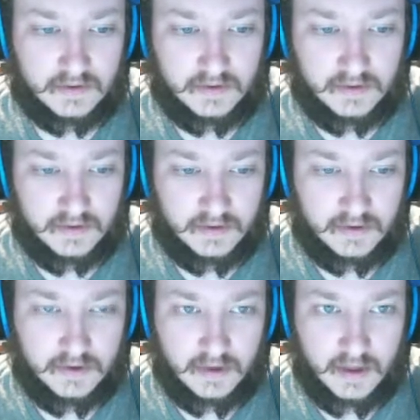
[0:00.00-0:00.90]
that's going
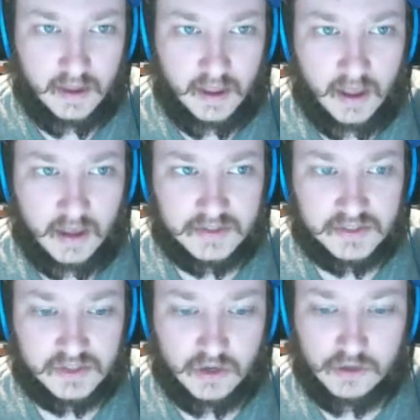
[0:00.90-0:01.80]
to hopefully help so us
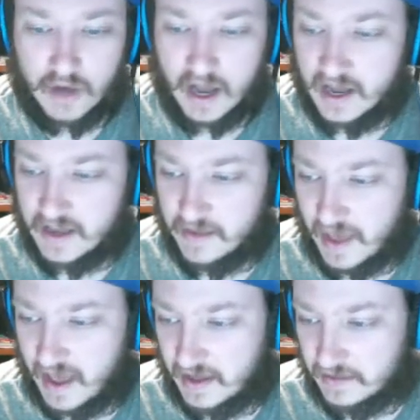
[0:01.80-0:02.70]
out. So I am
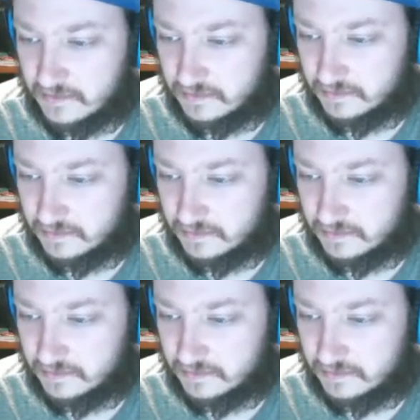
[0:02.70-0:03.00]
at, well.